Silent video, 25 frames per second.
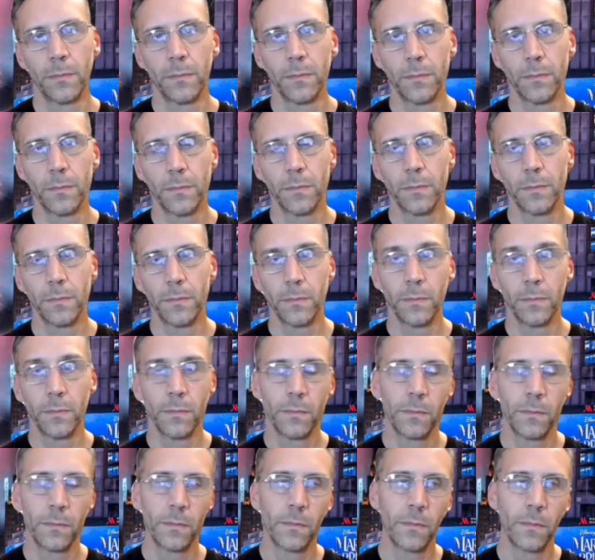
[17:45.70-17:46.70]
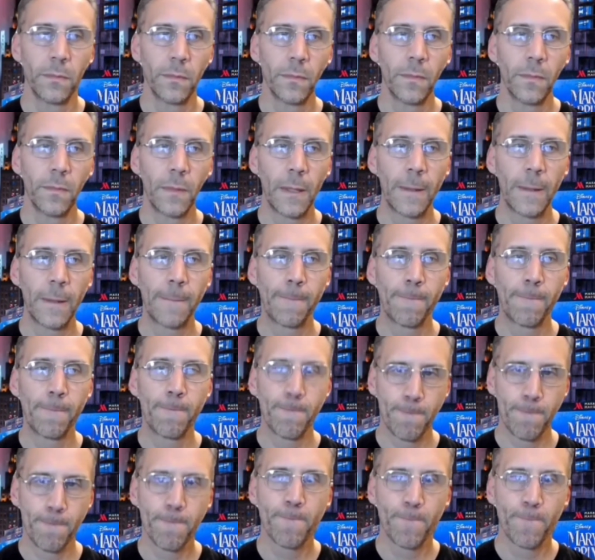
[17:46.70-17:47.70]

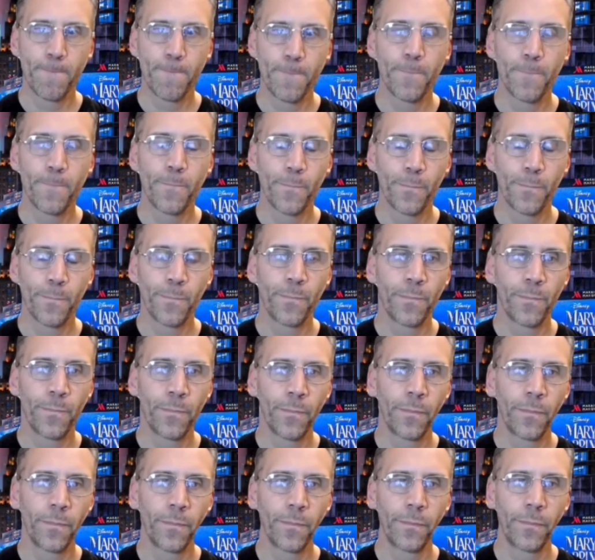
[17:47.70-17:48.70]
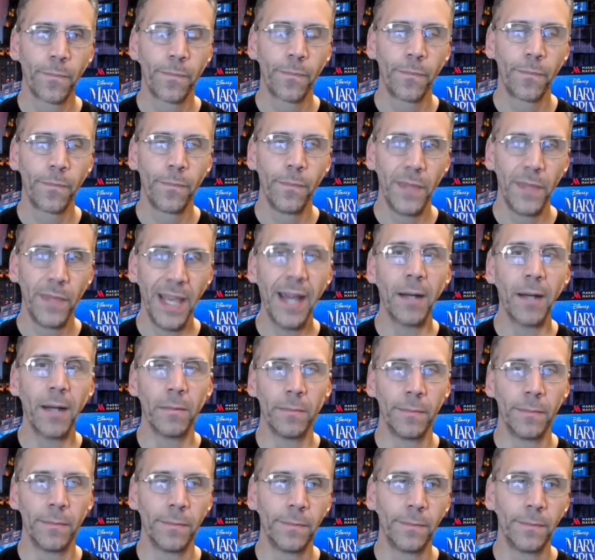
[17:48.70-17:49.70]

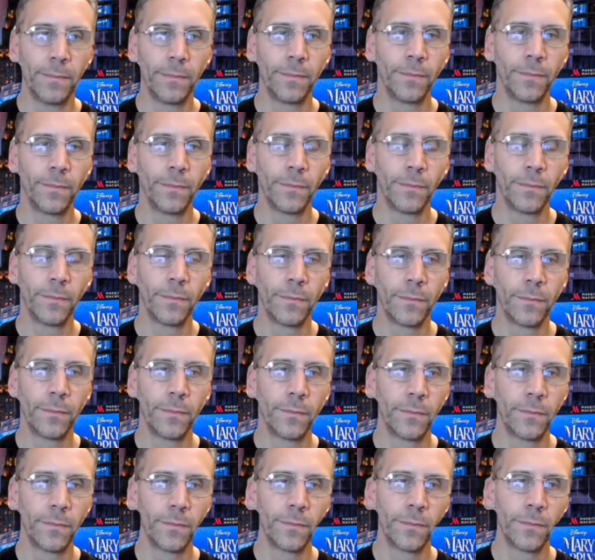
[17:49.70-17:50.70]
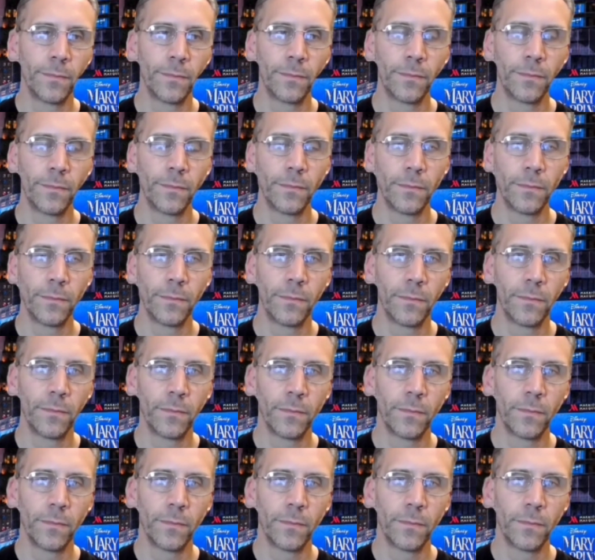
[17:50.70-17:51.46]
(not speaking)